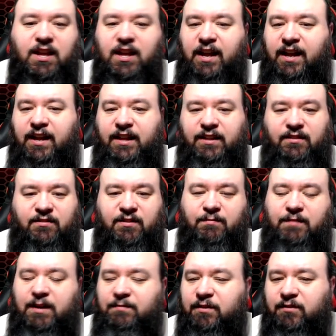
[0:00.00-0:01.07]
And
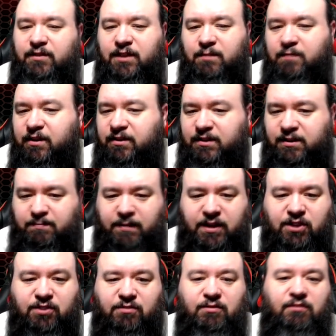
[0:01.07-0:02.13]
sometimes they're going to be on
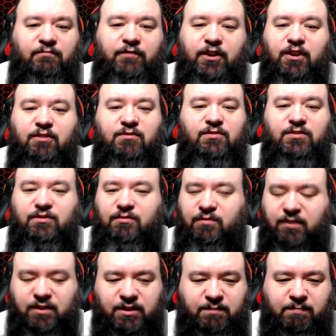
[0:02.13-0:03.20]
special feuds or
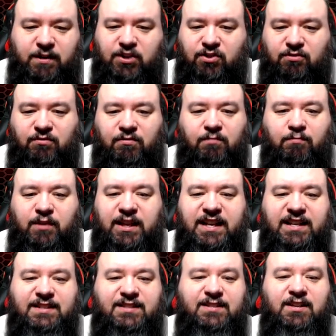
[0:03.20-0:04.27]
on special
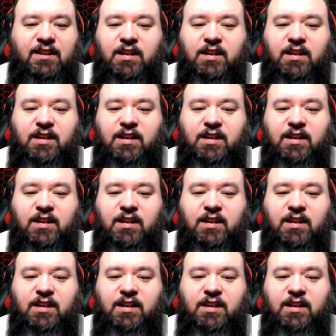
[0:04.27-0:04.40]
blitz.